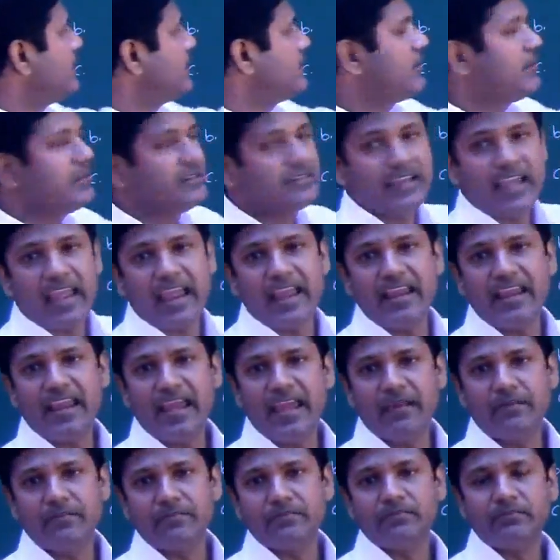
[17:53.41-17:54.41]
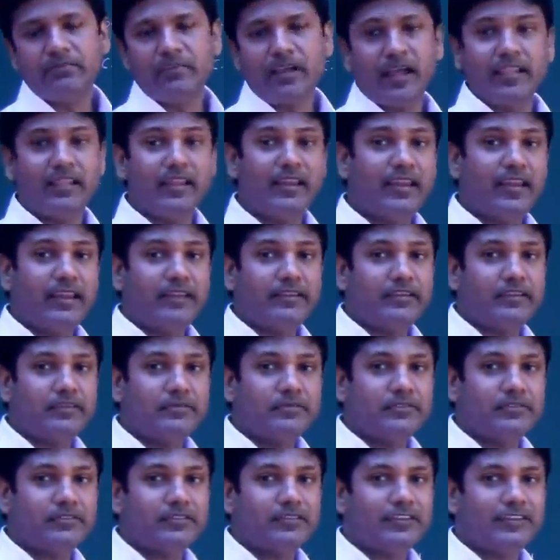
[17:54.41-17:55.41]
this one's nm. Are they like
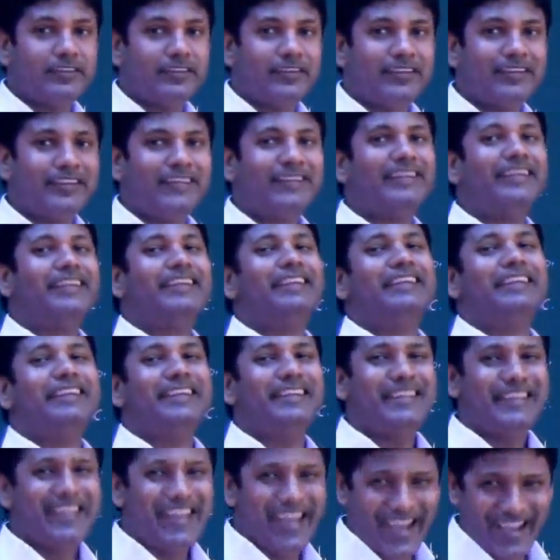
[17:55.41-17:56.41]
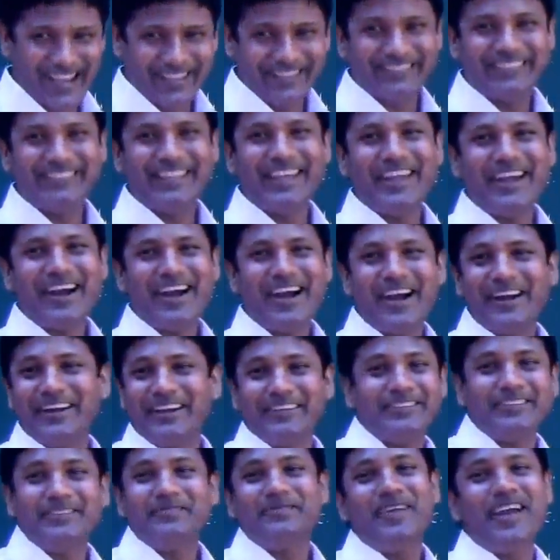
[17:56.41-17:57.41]
terms? Yes, they are.
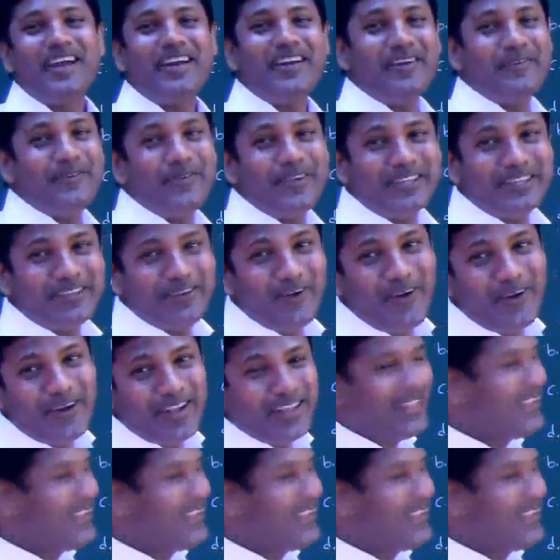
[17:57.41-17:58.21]
Doesn't matter which order